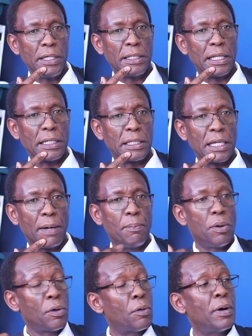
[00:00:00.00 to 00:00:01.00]
is that
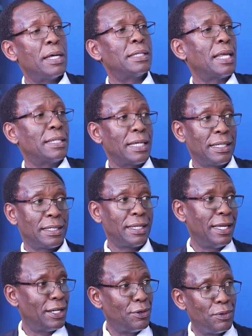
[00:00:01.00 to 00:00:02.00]
borrowers, as I
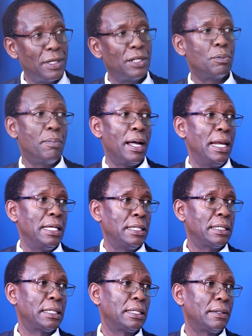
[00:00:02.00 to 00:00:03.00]
said, you need to
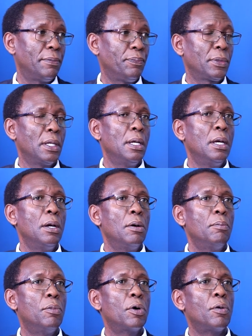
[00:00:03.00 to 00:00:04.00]
balance.
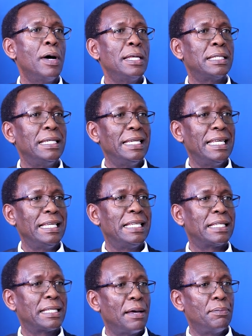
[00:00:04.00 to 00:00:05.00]
Borrowers need
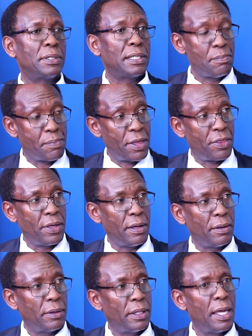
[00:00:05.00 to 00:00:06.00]
some
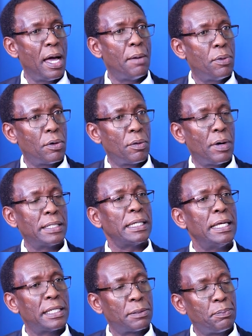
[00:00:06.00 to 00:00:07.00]
sympathy. There are borrowers,
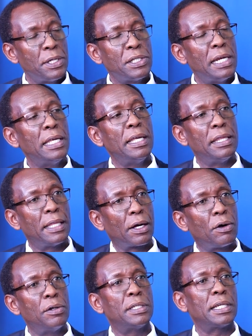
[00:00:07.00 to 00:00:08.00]
especially in the
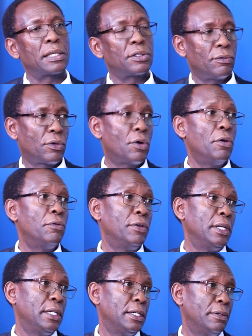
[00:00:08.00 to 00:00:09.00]
context of
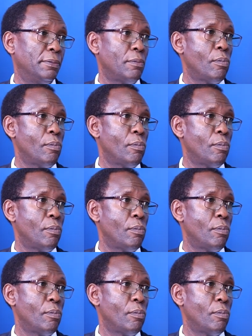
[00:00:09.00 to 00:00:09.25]
COVID.